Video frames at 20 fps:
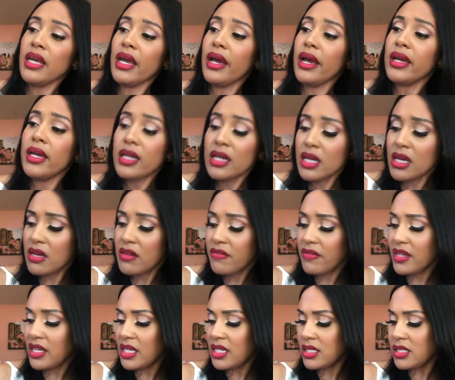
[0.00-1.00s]
any
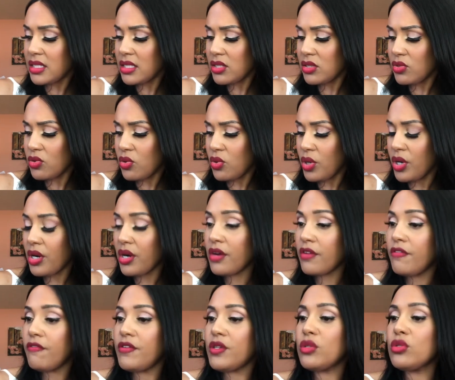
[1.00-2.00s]
events or
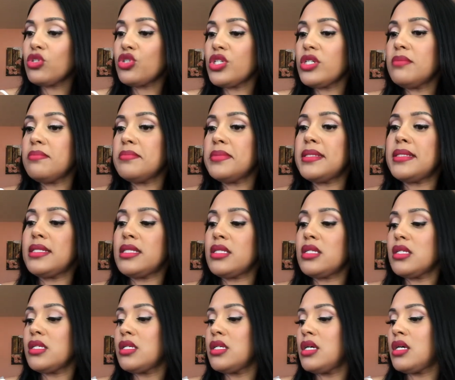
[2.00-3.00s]
field trips.
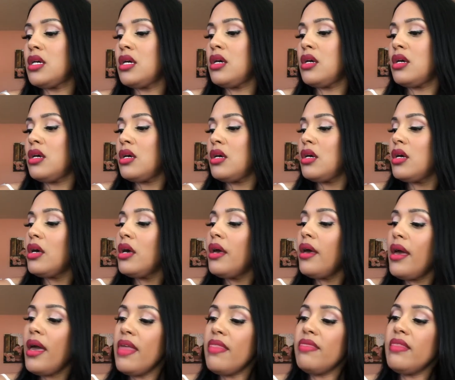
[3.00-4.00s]

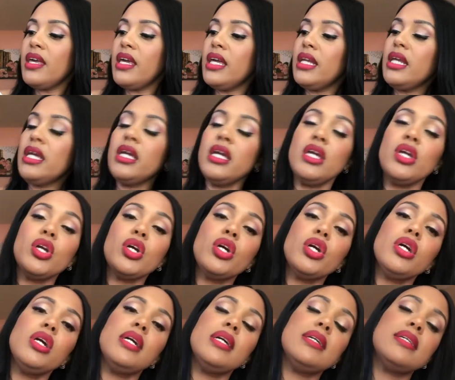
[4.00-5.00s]
And then
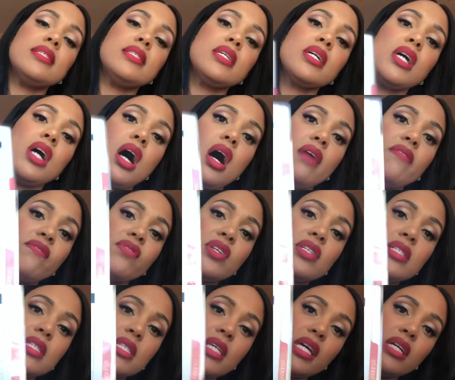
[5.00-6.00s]
here is the
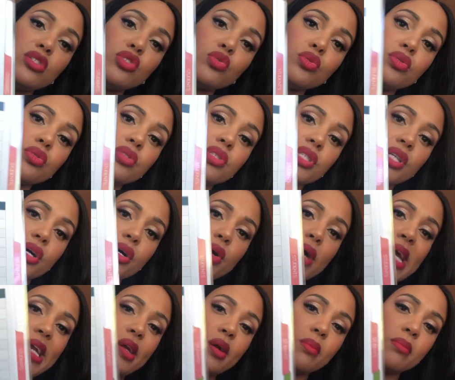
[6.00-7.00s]
conference schedule. So
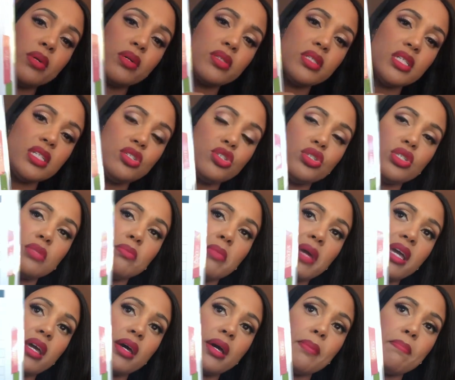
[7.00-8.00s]
I know most teachers
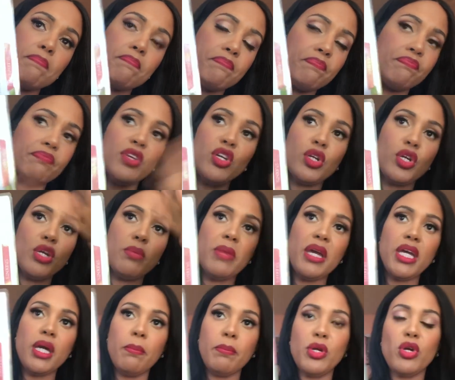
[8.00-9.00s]
make up, you
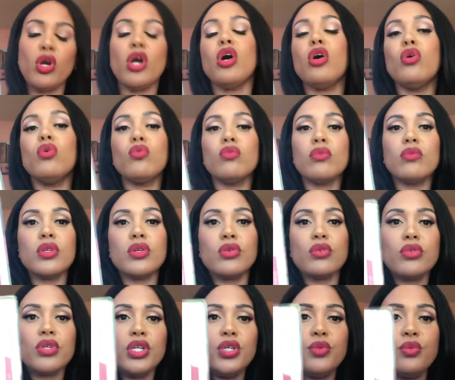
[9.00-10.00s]
make up your own little
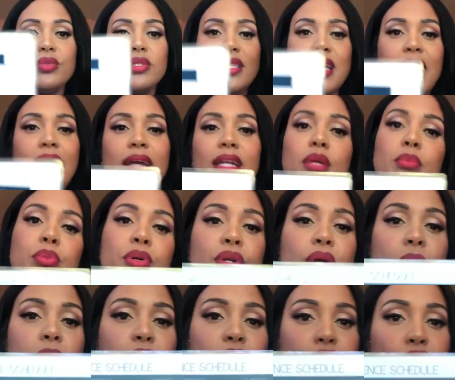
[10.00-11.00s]
cute sign to put
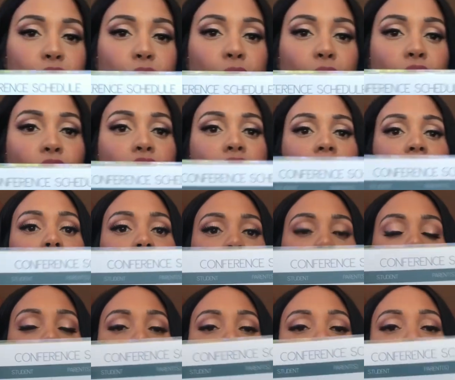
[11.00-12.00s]
on the door
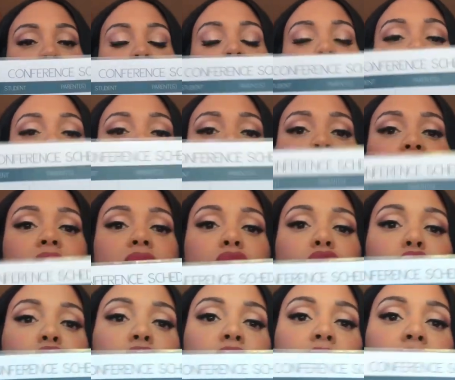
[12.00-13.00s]
of your conference
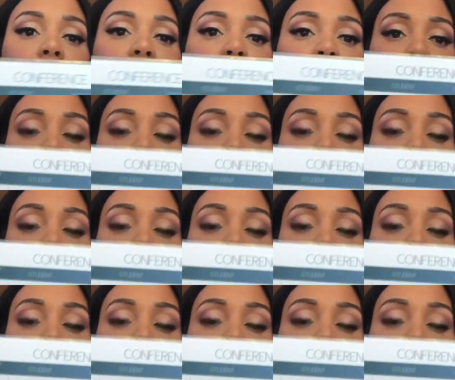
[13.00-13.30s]
schedule, and so